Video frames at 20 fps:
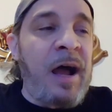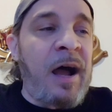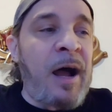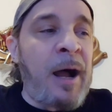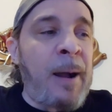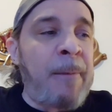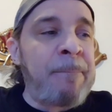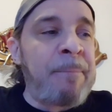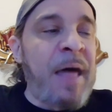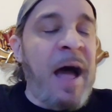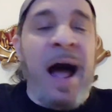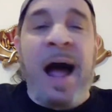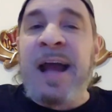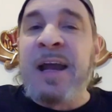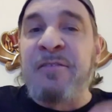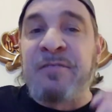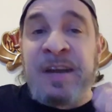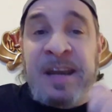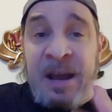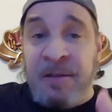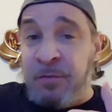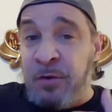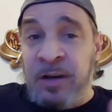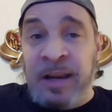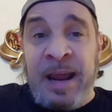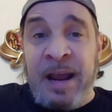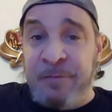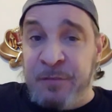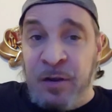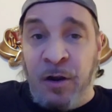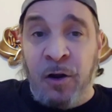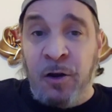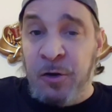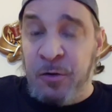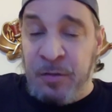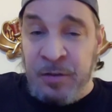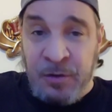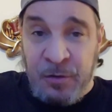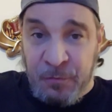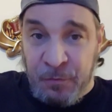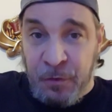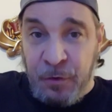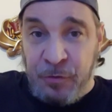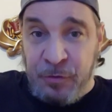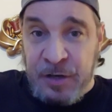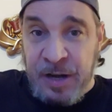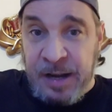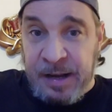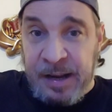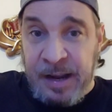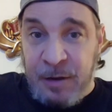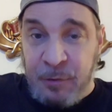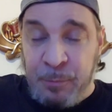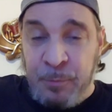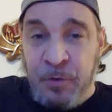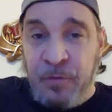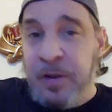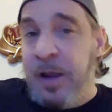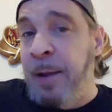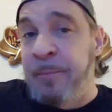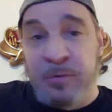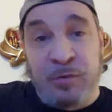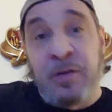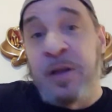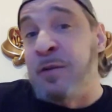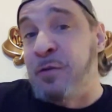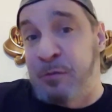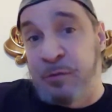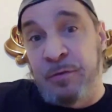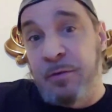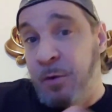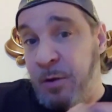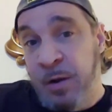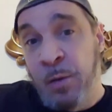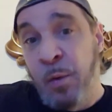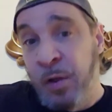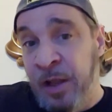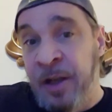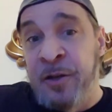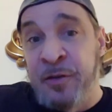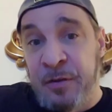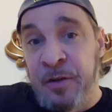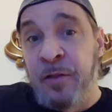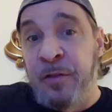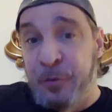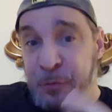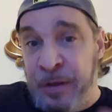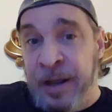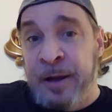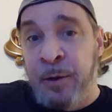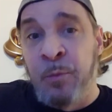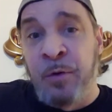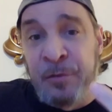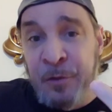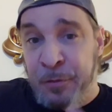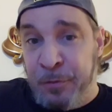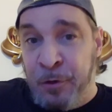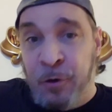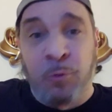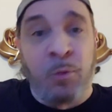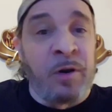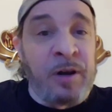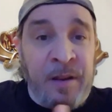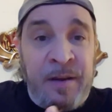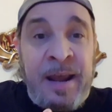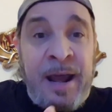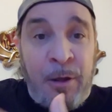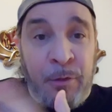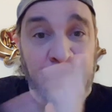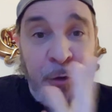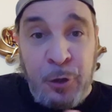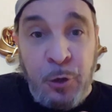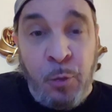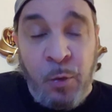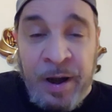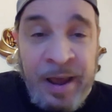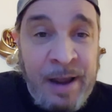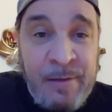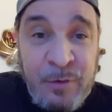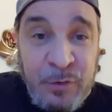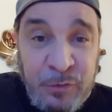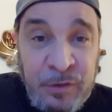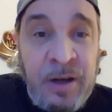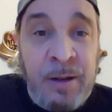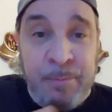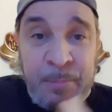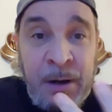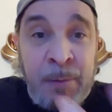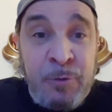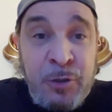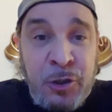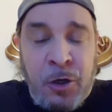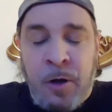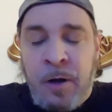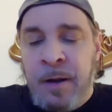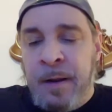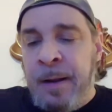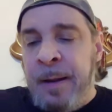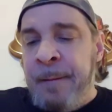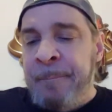I have never laughed harder than the first Jackass movie since, well, until the second one, the third one, and now the new one. I haven't seen it, but I'm sure.